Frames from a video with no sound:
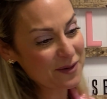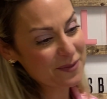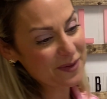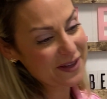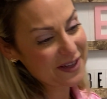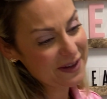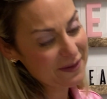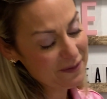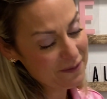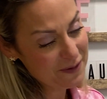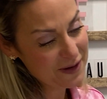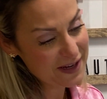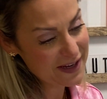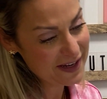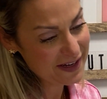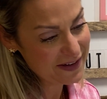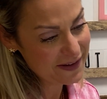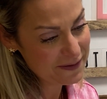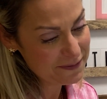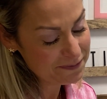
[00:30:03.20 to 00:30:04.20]
But we
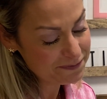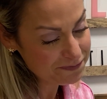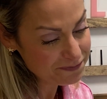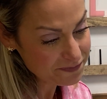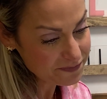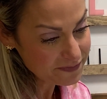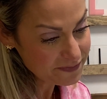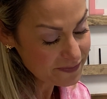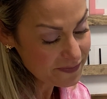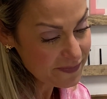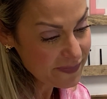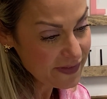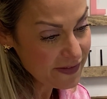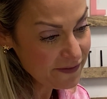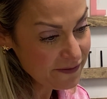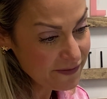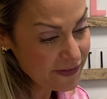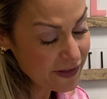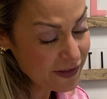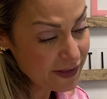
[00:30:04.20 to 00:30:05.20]
had a
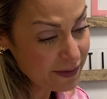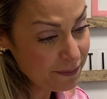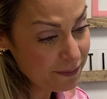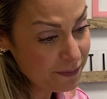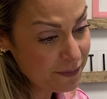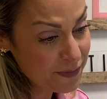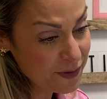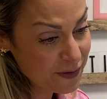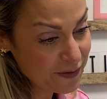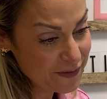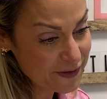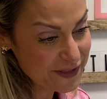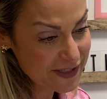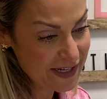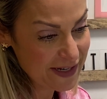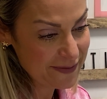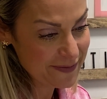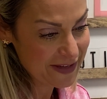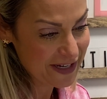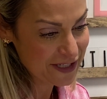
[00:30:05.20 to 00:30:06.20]
very beautiful
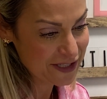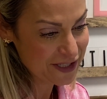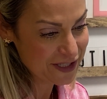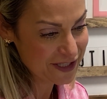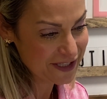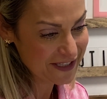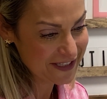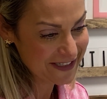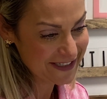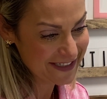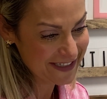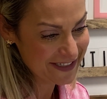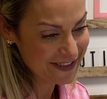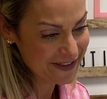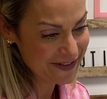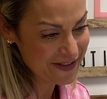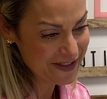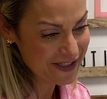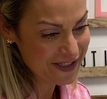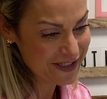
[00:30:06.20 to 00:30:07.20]
time last year. And I
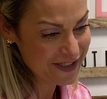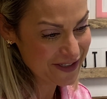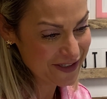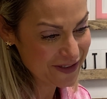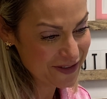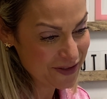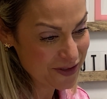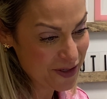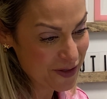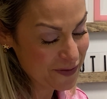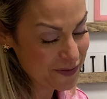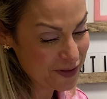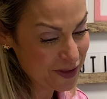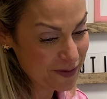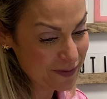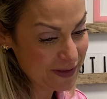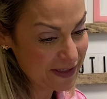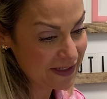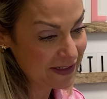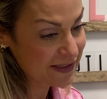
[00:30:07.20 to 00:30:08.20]
know this year's golf
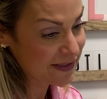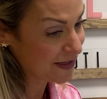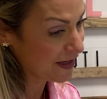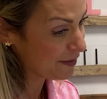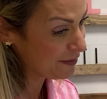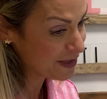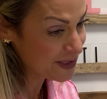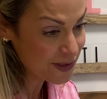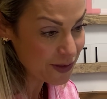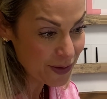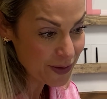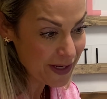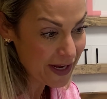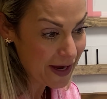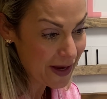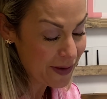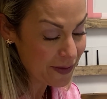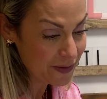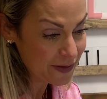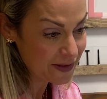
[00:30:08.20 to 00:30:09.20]
tournament is going to be sold
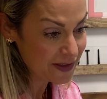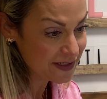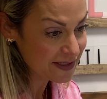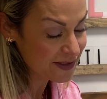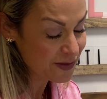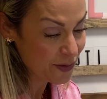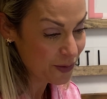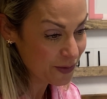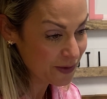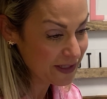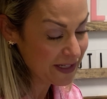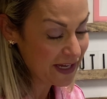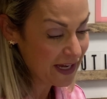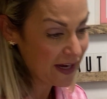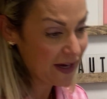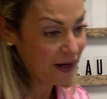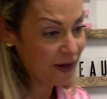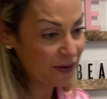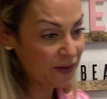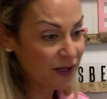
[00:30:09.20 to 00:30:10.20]
out because holy
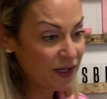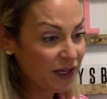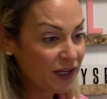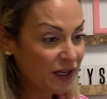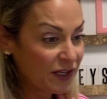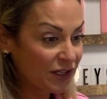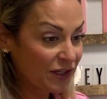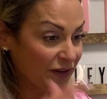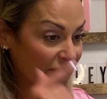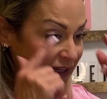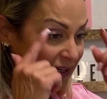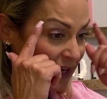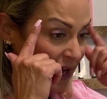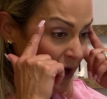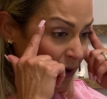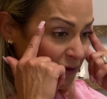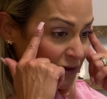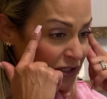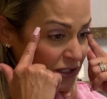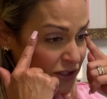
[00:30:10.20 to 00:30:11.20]
cow, you're like,
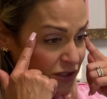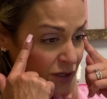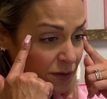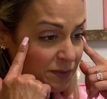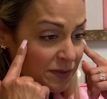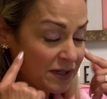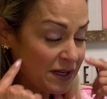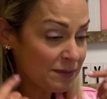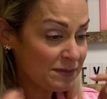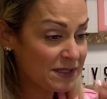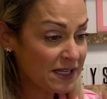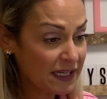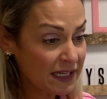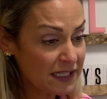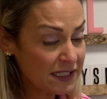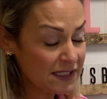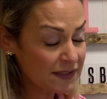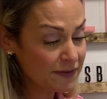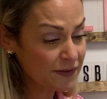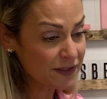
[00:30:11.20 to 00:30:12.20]
yeah, we just opened up
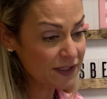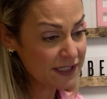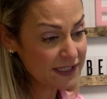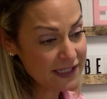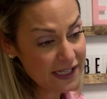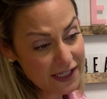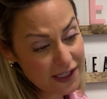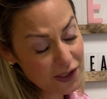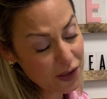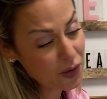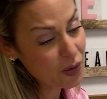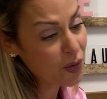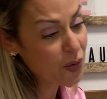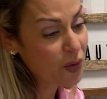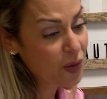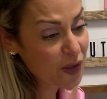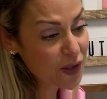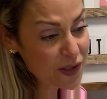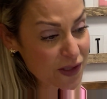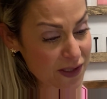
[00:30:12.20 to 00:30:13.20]
tickets for the second
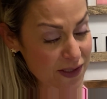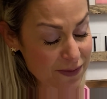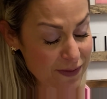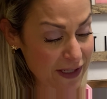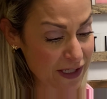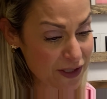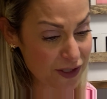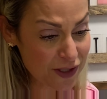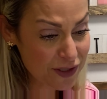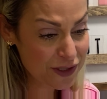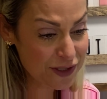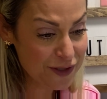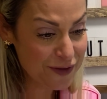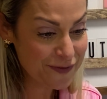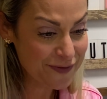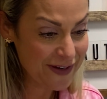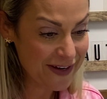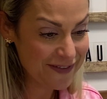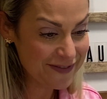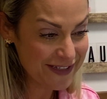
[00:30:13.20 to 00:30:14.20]
course when I talked to you
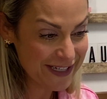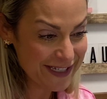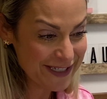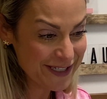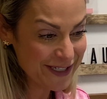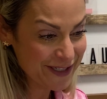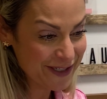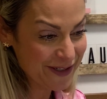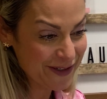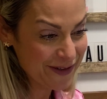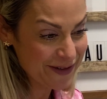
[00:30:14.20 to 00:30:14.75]
5 days ago.